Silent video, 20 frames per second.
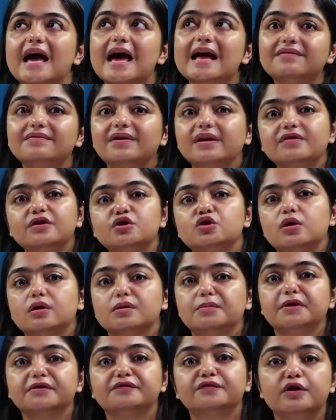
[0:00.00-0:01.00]
And when we talk
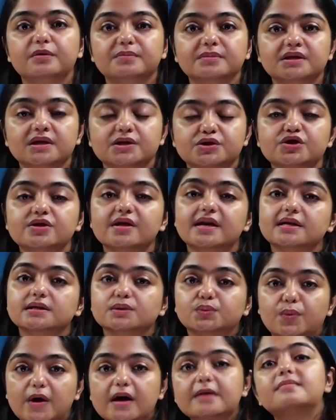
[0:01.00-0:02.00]
about fermentation, there
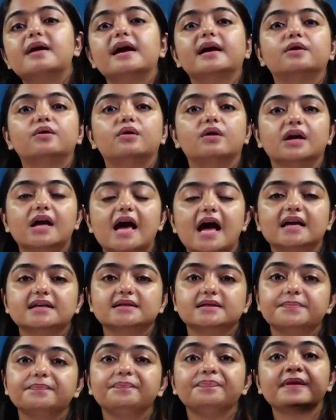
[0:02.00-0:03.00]
is one
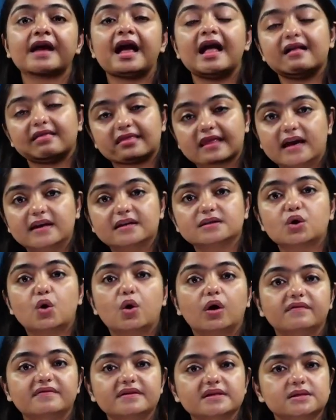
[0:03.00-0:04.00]
microorganism that is
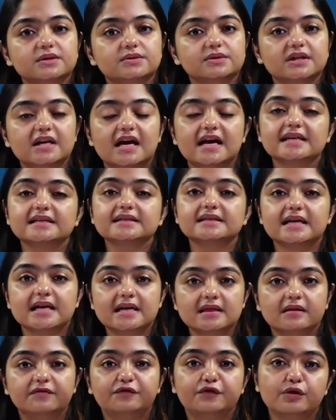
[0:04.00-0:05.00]
always utilized
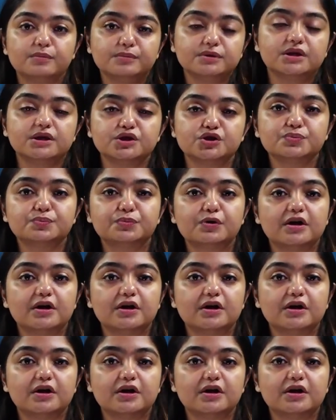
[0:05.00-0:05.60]
in the fermentation